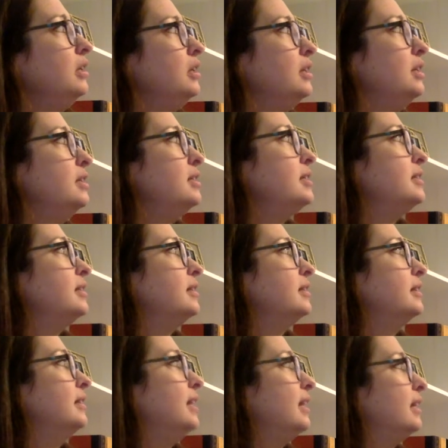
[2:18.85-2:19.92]
This
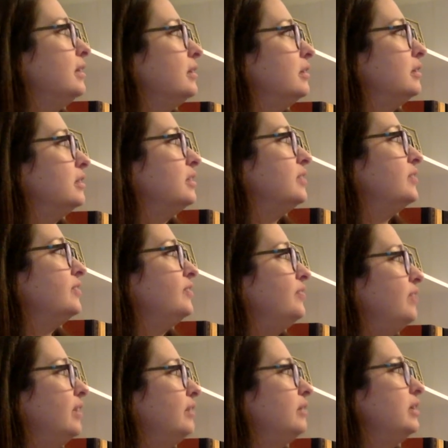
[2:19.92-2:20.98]
ladder is
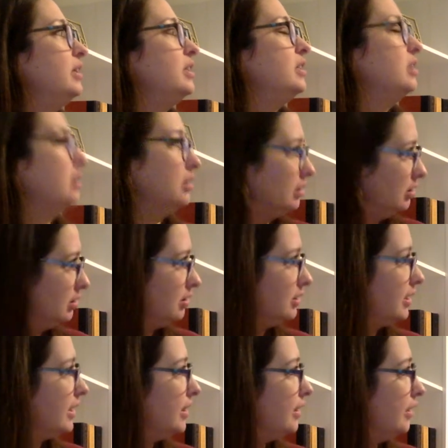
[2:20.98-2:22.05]
very tall,
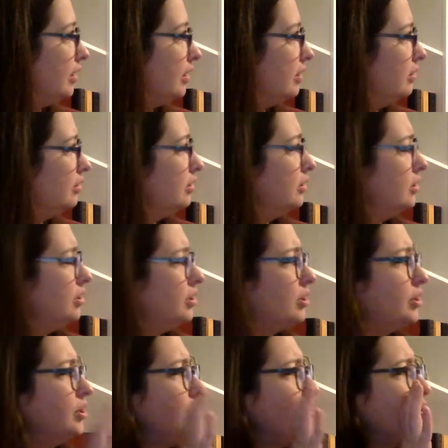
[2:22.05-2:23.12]
he thought.
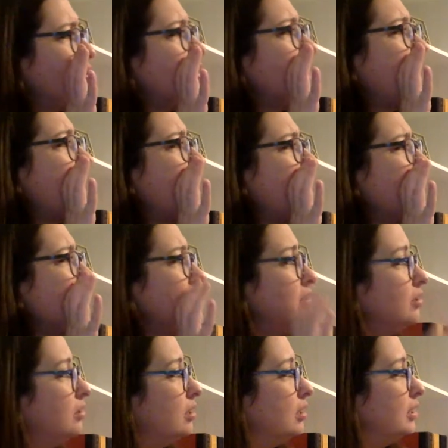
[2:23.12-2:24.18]
Are you okay?
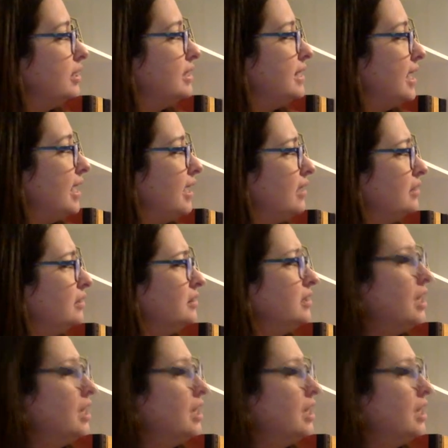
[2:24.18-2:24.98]
Called his dad.